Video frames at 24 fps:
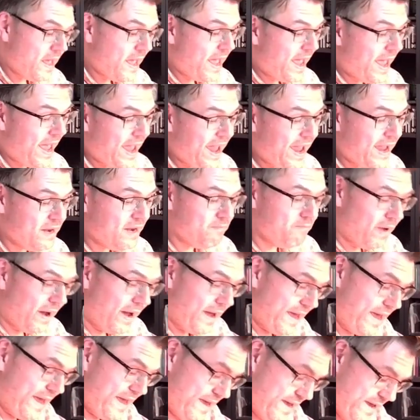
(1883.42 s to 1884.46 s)
And my
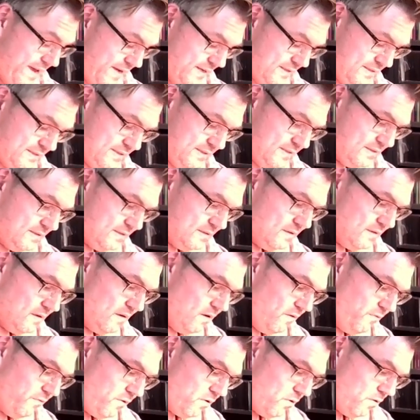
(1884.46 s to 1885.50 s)
x,
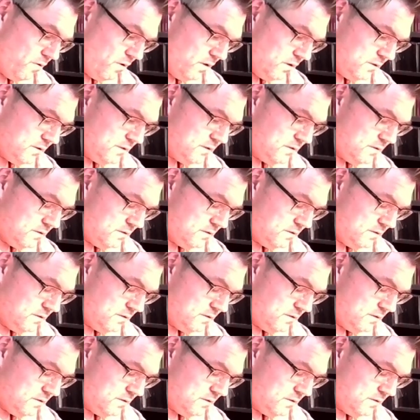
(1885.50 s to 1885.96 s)
of course,